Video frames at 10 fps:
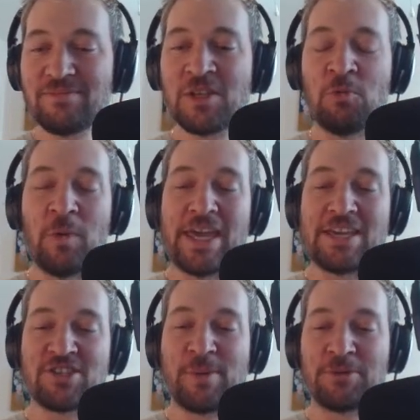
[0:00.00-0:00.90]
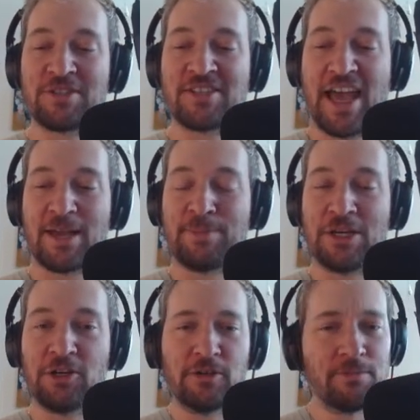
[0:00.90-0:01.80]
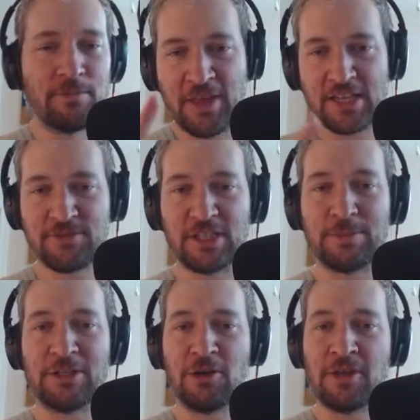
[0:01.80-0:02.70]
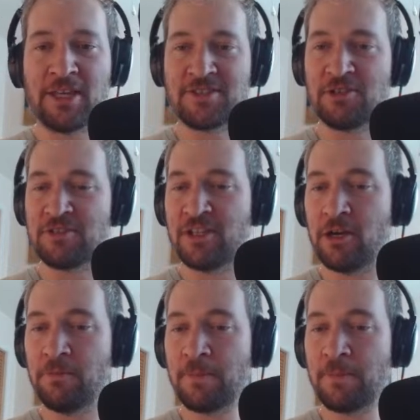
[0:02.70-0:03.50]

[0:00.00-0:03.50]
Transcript: just remember to stack beer. Thanks for letting me know that. It's good to know.